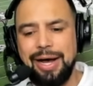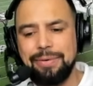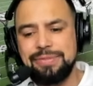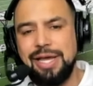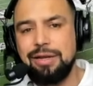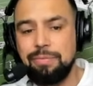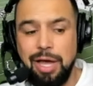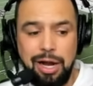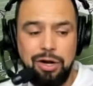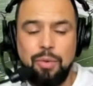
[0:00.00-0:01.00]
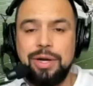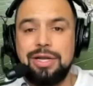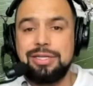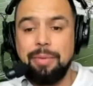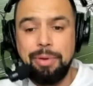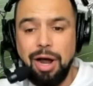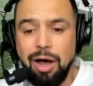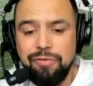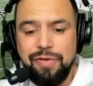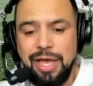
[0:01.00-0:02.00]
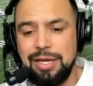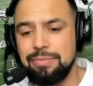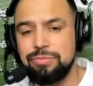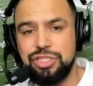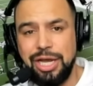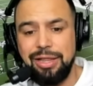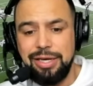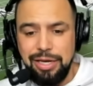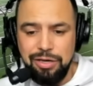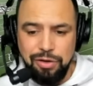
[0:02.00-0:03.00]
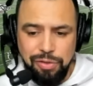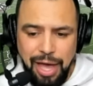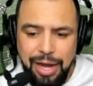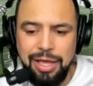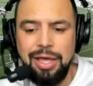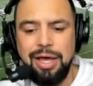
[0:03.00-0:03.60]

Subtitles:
Said, got to know when to dump it off. And Jalen didn't do that.